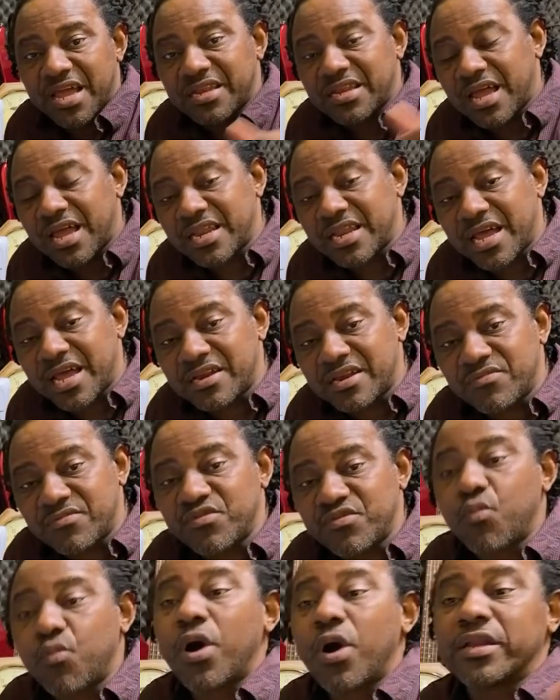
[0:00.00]
and, and all,
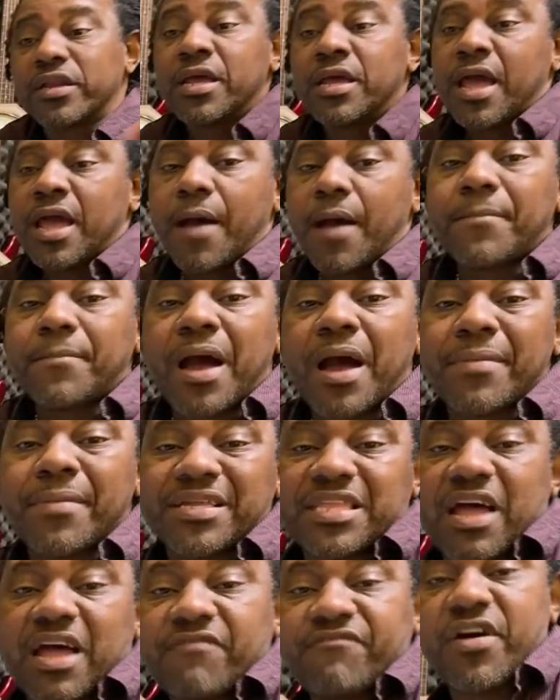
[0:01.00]
the one, I'm, I'm a
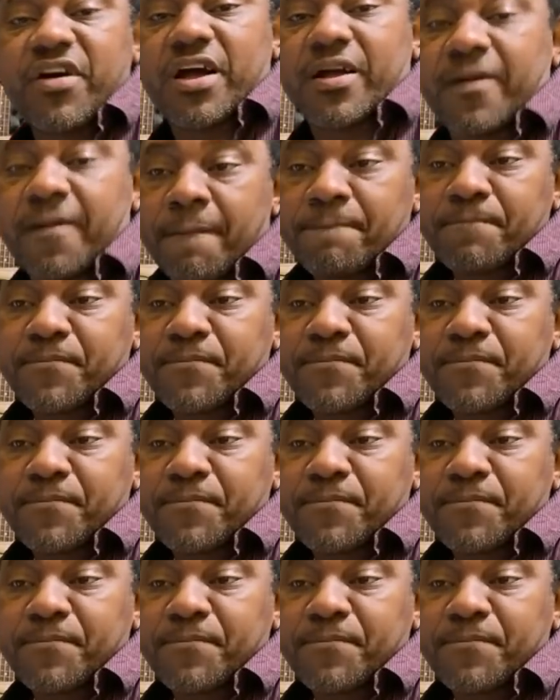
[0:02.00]
matter of fact,